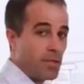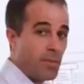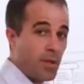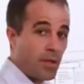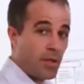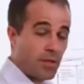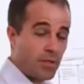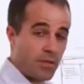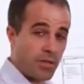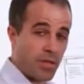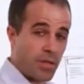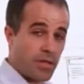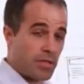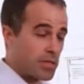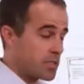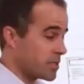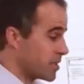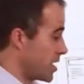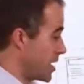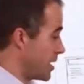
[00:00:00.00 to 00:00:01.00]
email
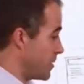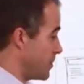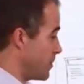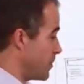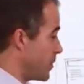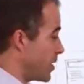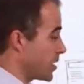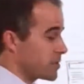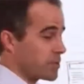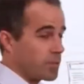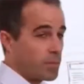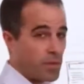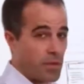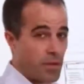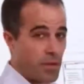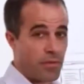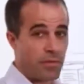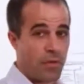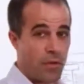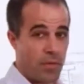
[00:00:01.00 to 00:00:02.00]
address and possibly
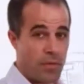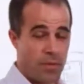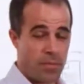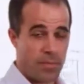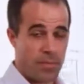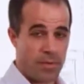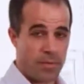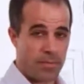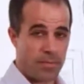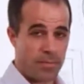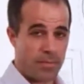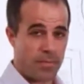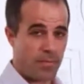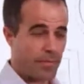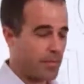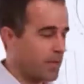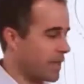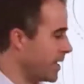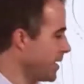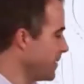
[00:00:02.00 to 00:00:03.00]
their phone number.
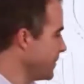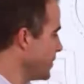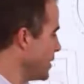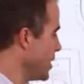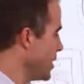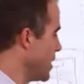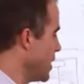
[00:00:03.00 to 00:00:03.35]
Okay?